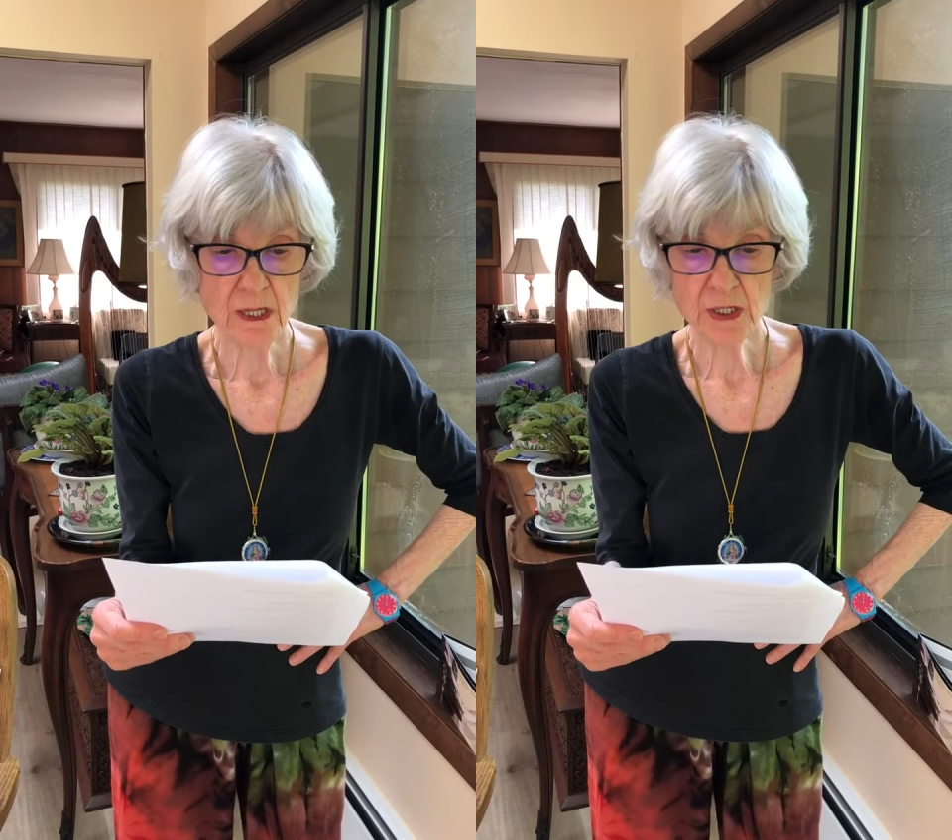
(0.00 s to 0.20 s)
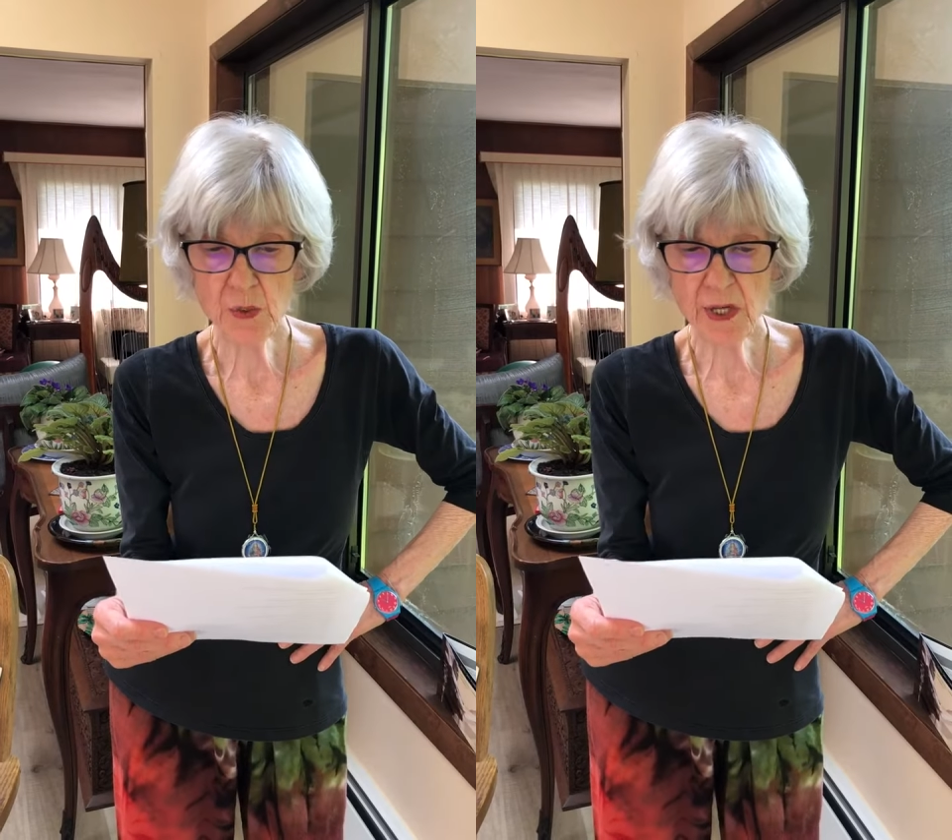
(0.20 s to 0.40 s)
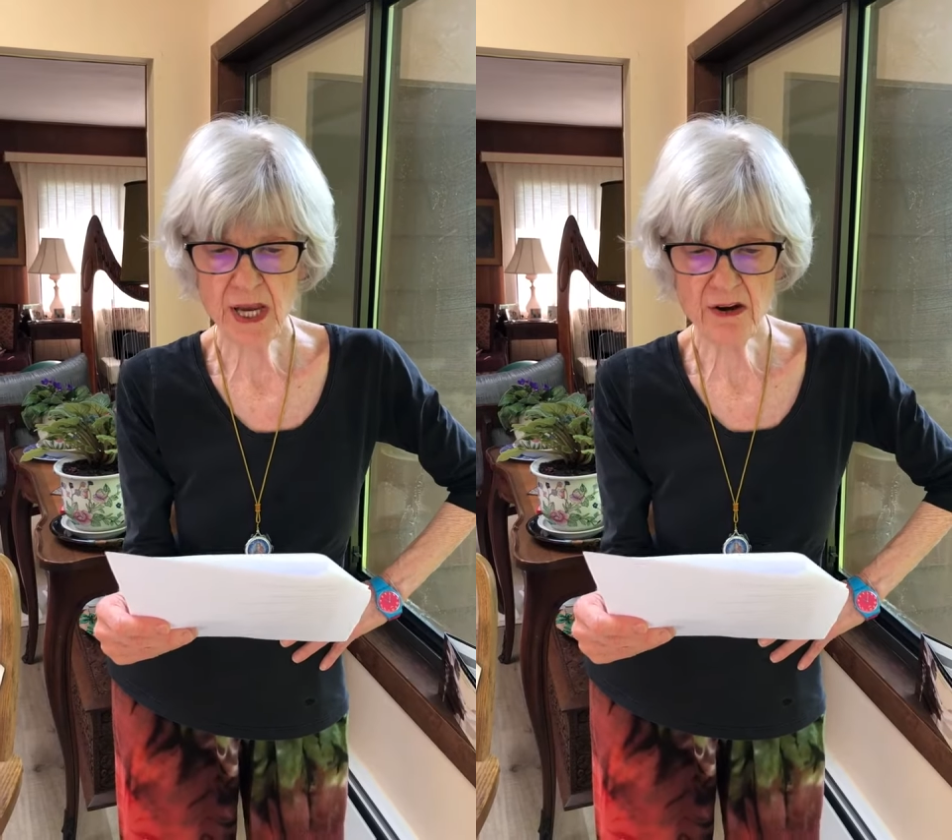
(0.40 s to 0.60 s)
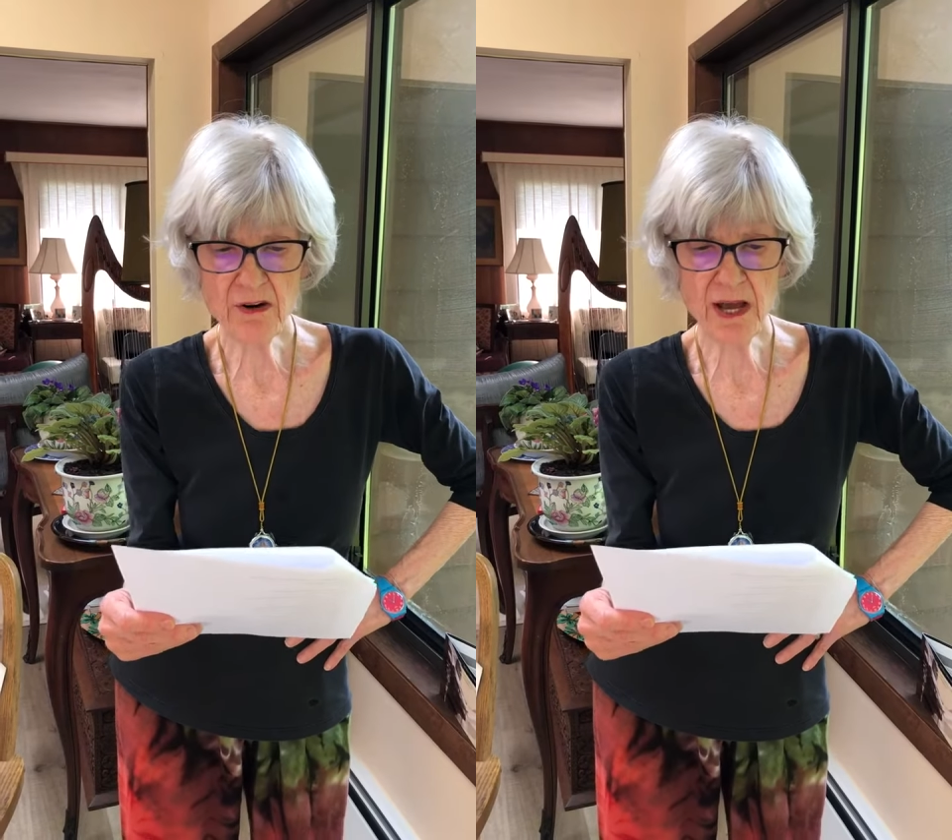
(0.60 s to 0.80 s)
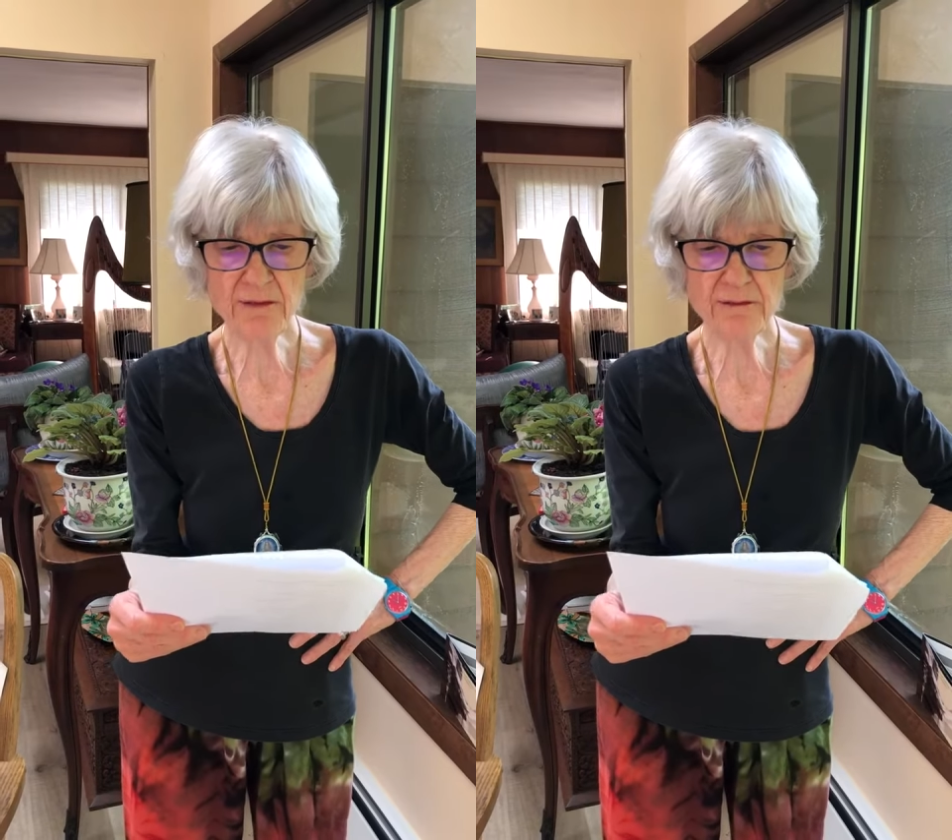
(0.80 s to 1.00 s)
You care
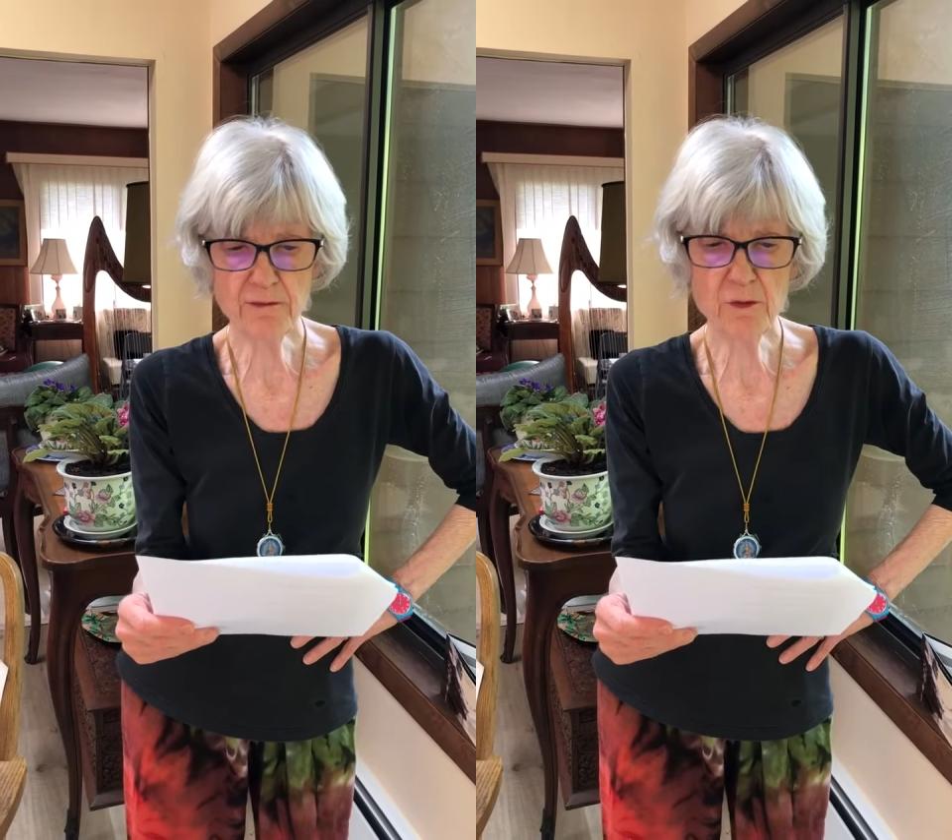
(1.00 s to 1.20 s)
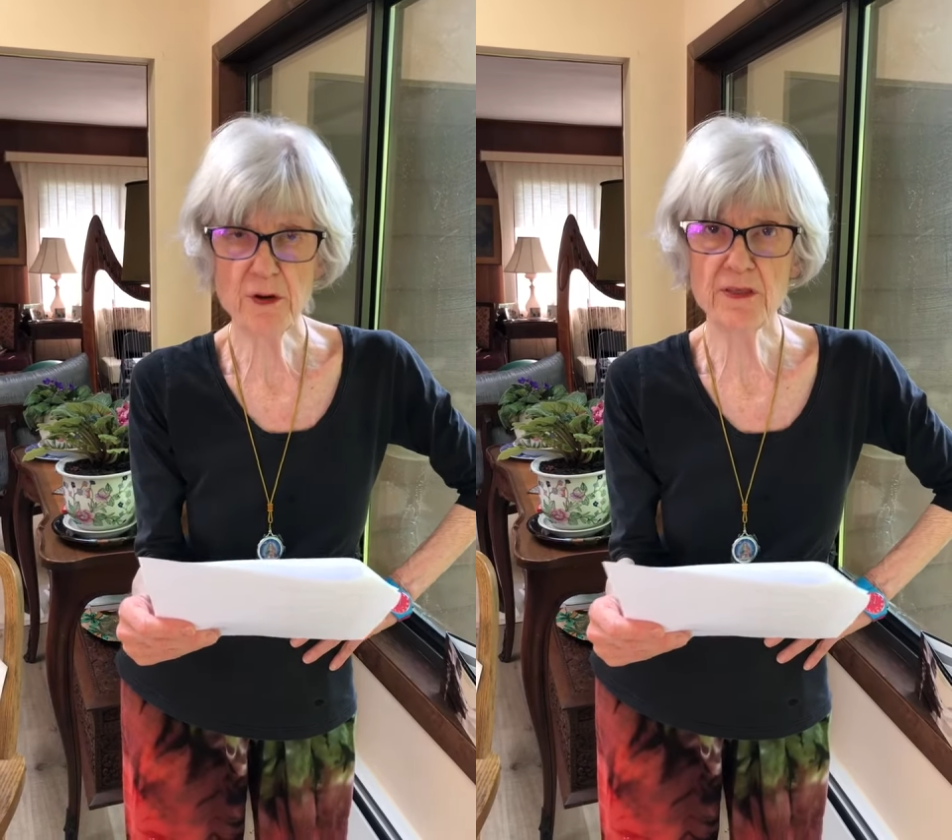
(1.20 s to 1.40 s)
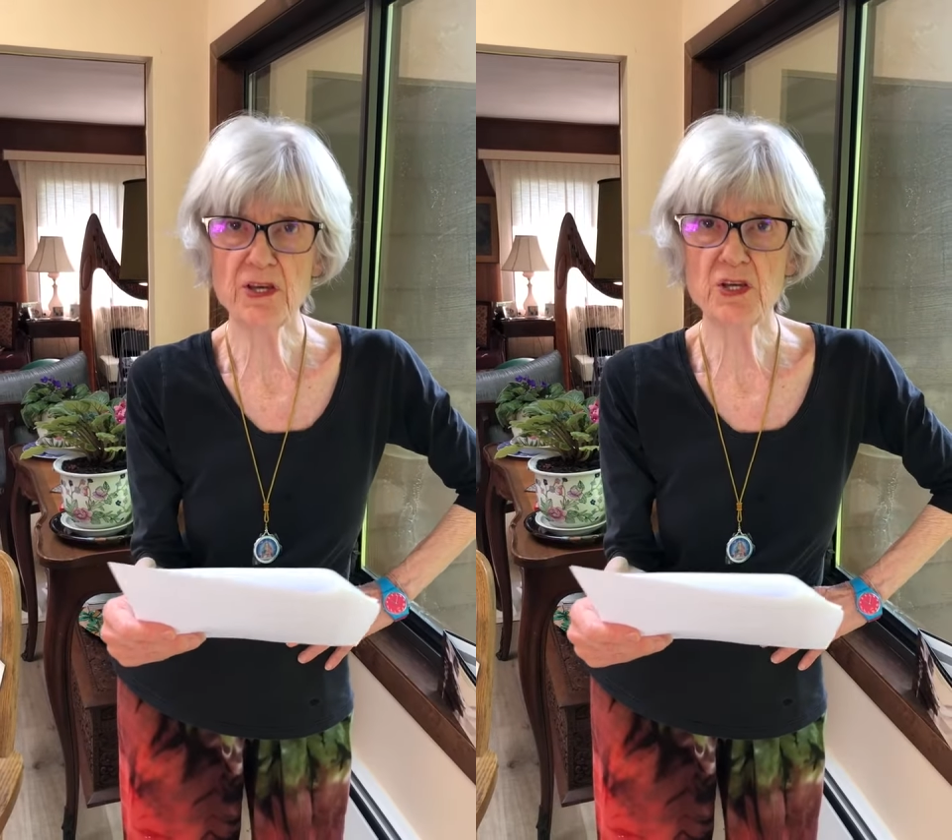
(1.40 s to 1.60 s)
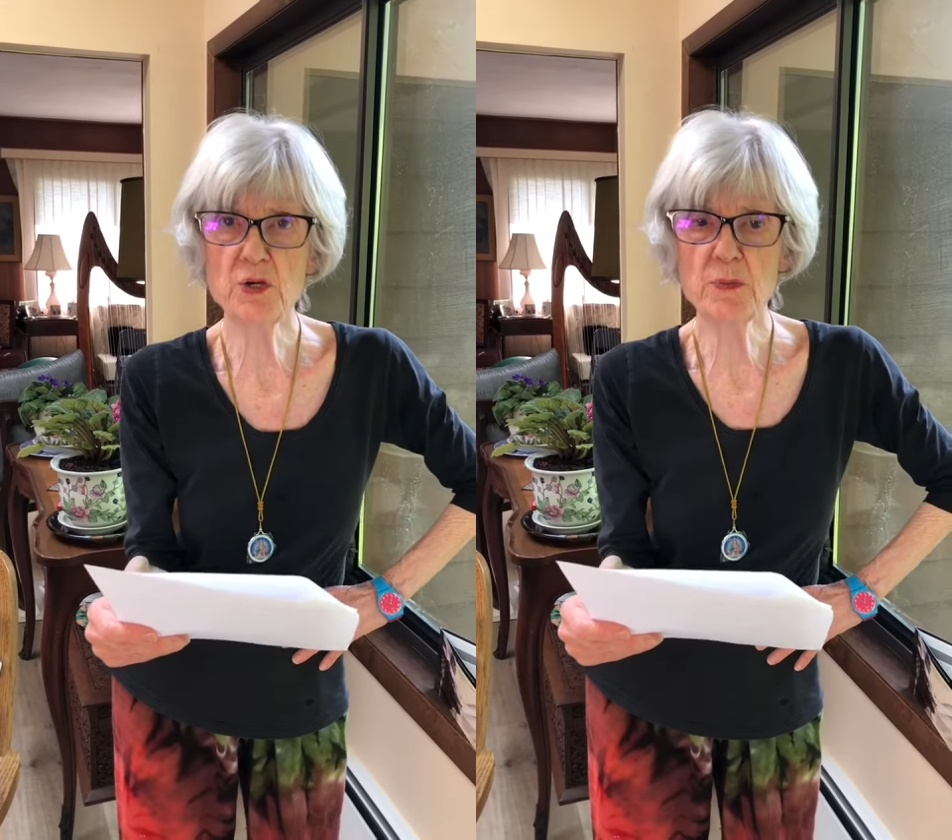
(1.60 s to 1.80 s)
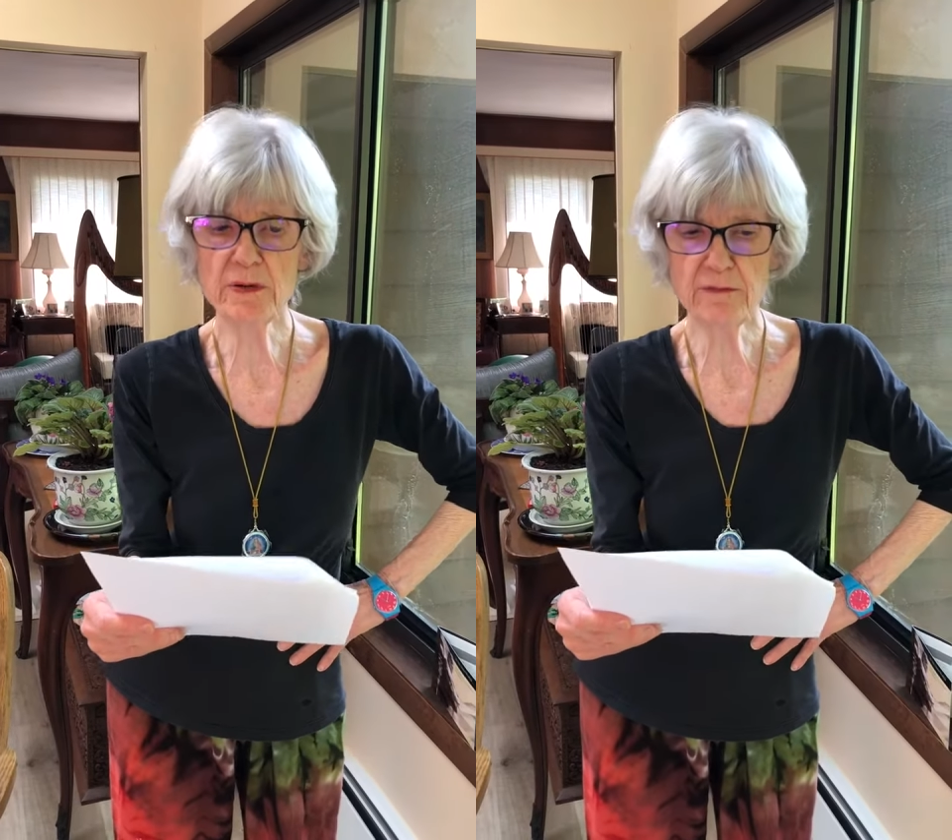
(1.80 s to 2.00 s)
not for the
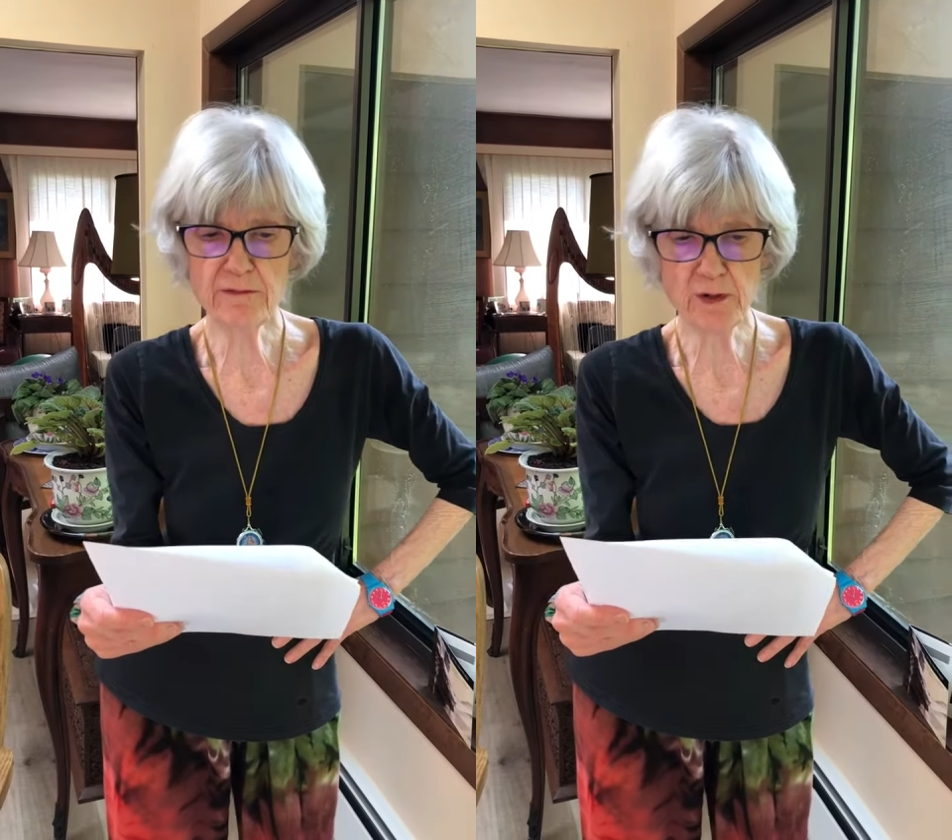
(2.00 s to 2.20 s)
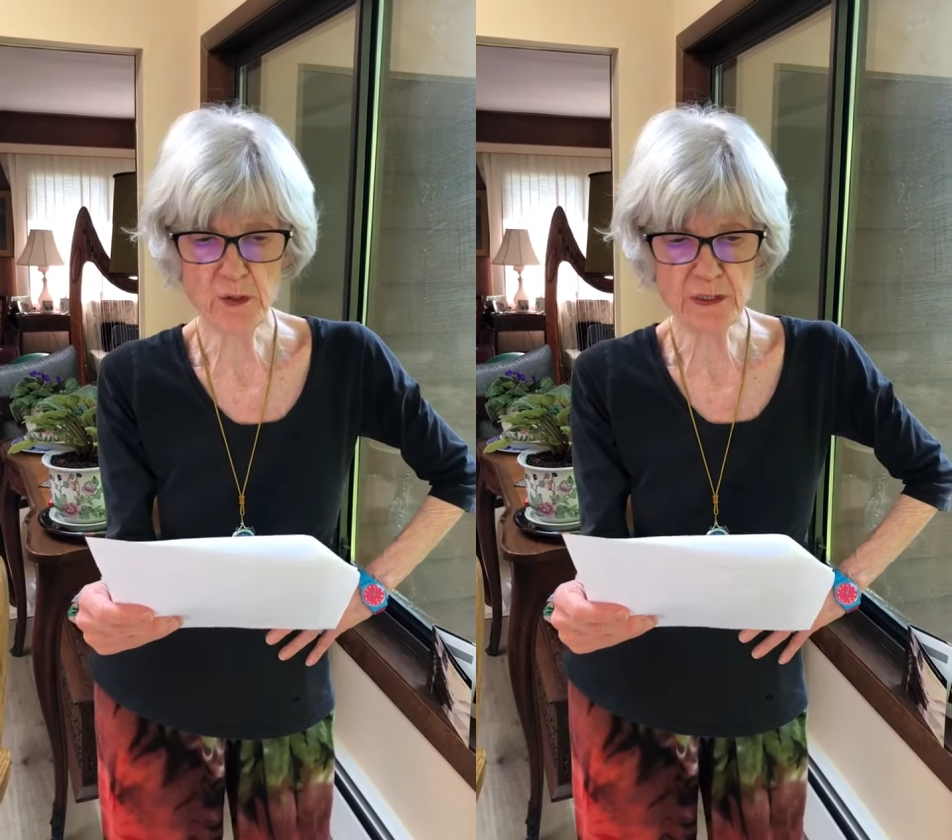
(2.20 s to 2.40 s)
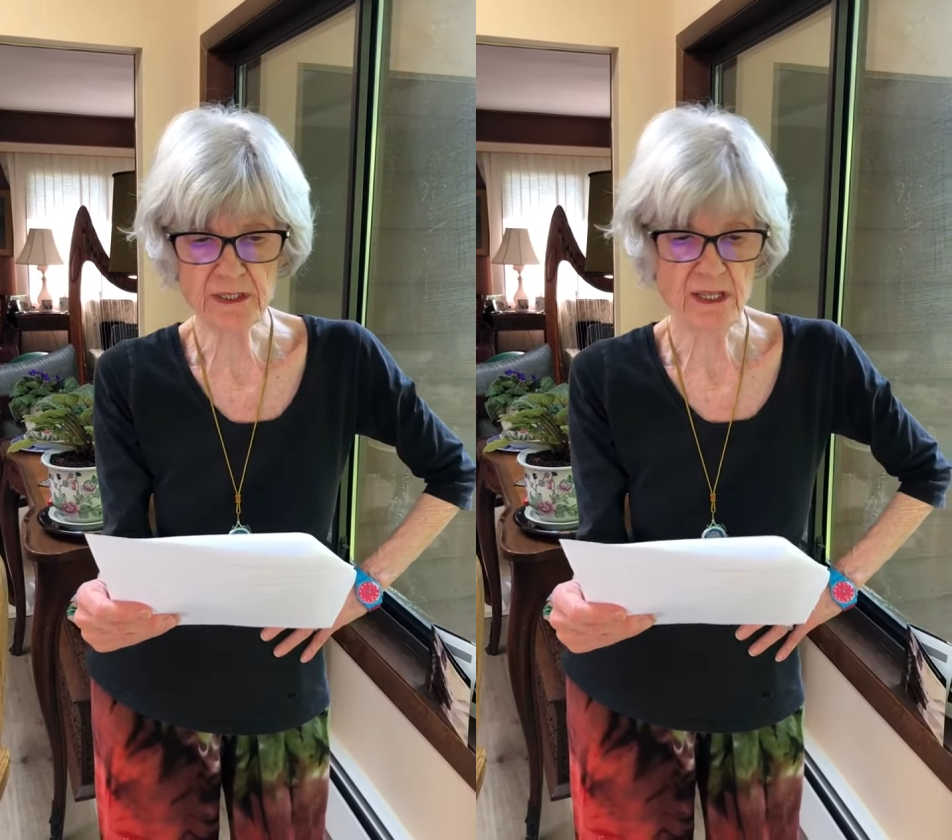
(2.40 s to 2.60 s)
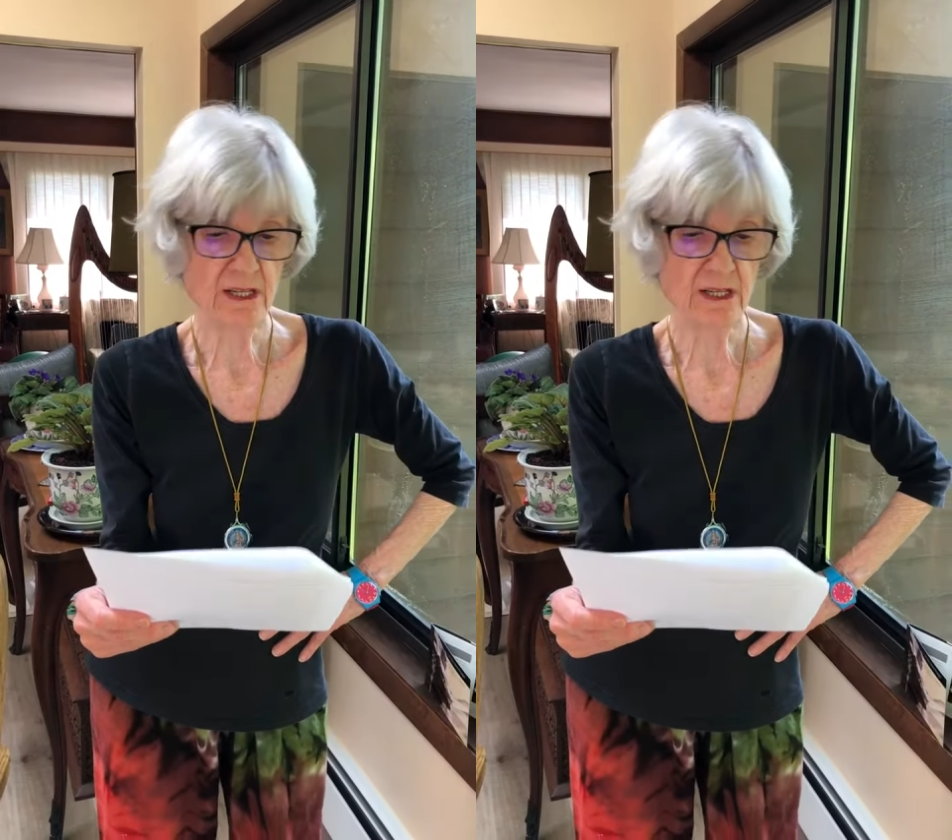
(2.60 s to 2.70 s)
human fold,